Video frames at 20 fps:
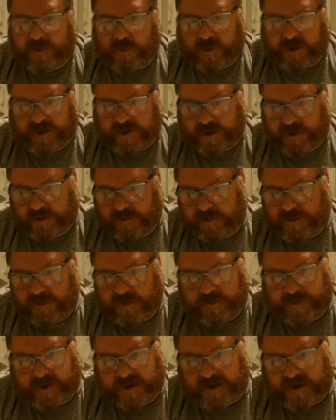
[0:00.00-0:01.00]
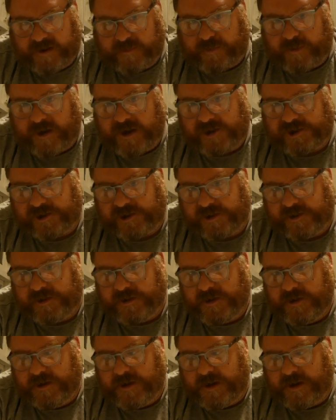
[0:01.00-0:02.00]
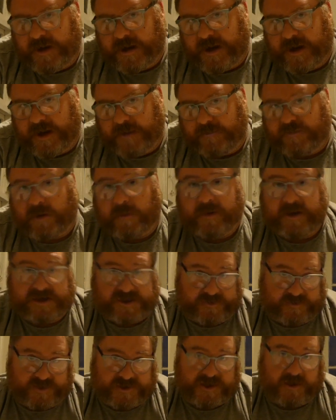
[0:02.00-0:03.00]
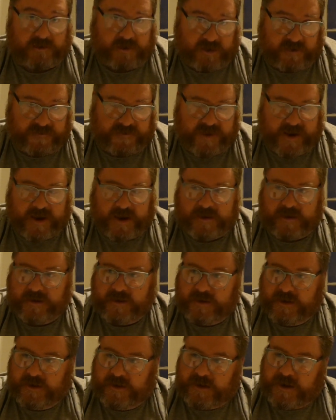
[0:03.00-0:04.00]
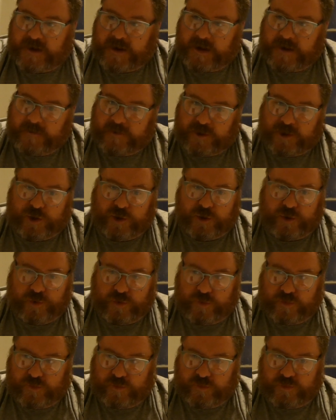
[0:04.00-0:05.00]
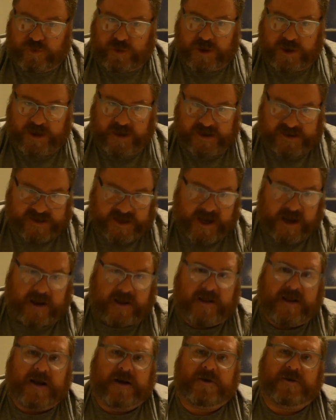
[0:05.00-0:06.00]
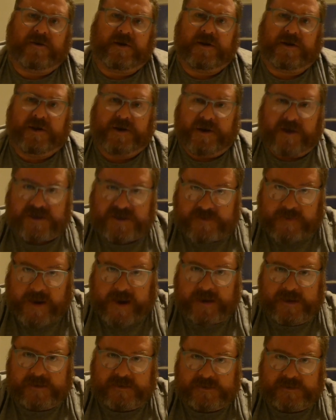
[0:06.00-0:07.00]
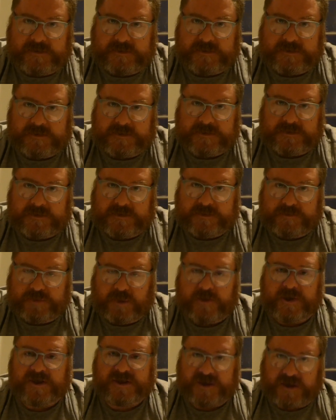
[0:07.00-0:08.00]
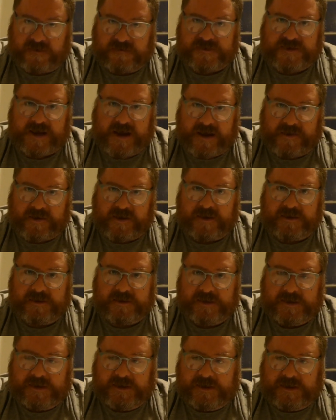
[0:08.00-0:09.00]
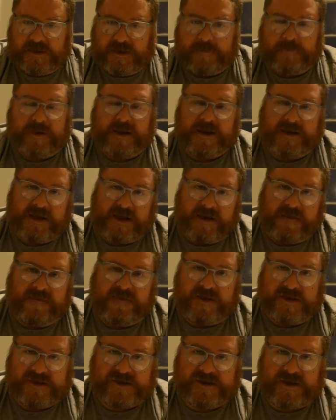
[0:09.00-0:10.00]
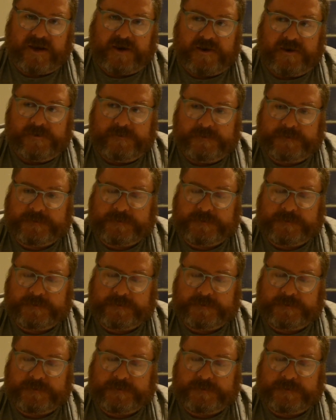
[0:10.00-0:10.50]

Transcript: with you, a bit of depression, probably as a result of that. You need to kick that dog in the nuts, mate. Pull yourself together and be there for your son.